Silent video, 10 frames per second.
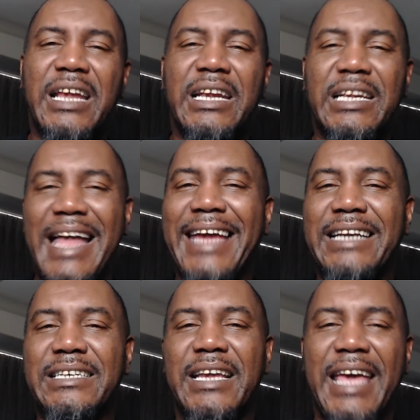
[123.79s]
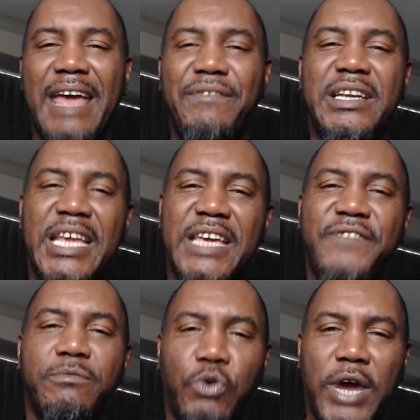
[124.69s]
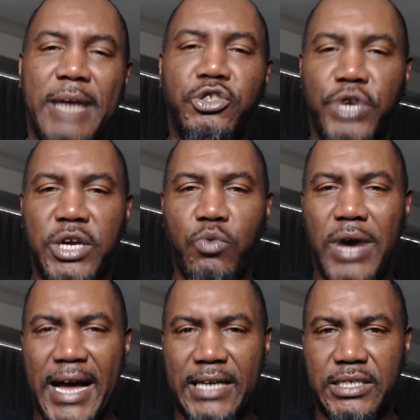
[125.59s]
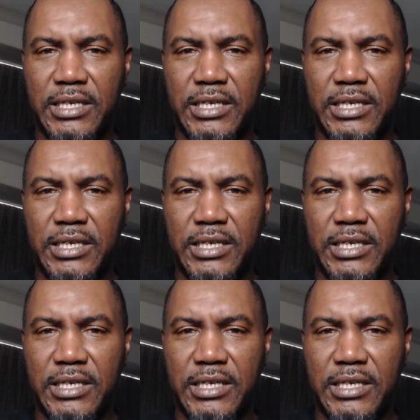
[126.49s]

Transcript: liked Heavy D from Grape Street Wise.